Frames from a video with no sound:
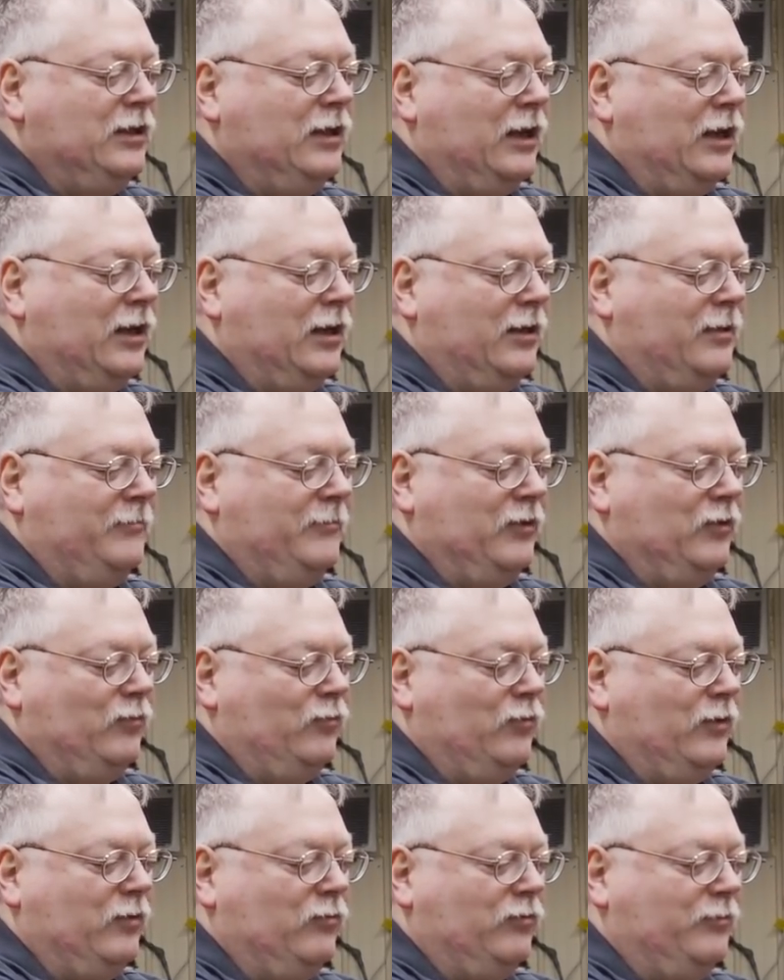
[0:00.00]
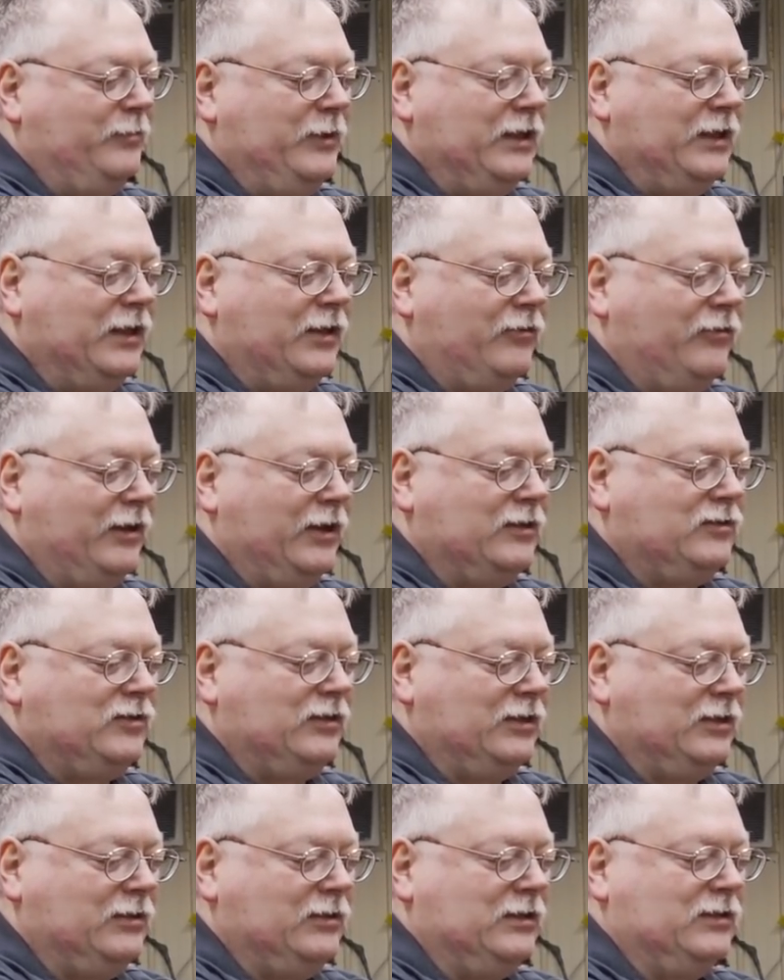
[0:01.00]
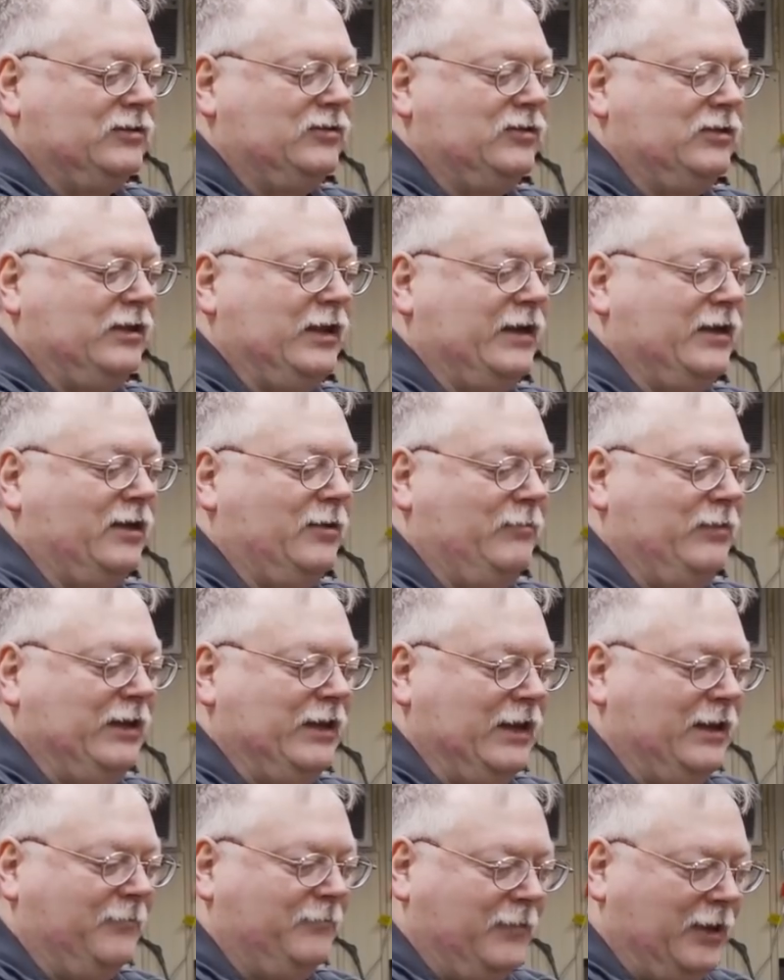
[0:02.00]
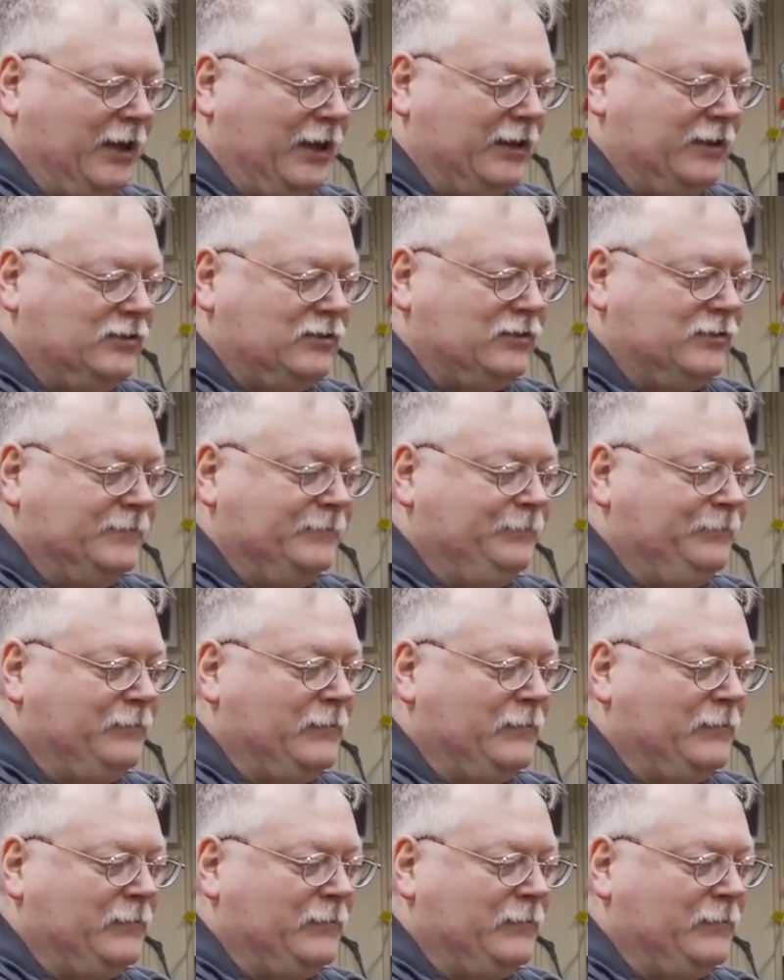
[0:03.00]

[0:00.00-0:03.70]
But what will be interesting, it's not going to be that much,